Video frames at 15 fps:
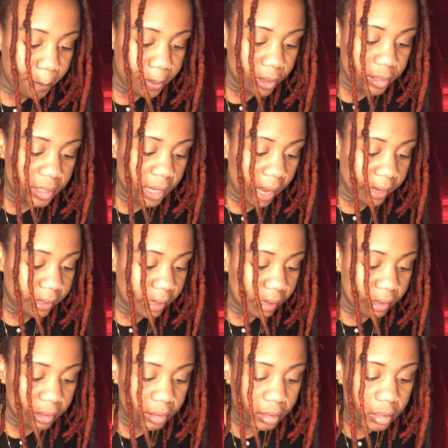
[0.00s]

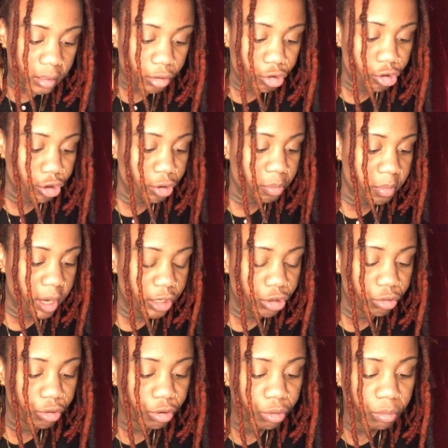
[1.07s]
onions. You could do
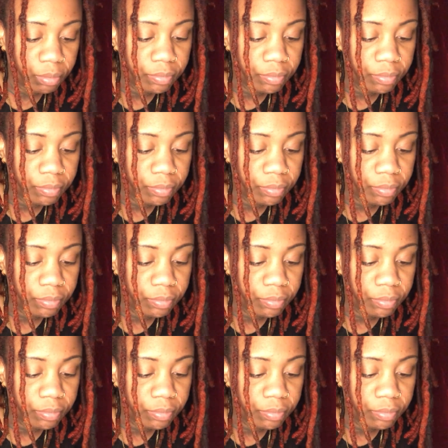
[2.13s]
mushrooms.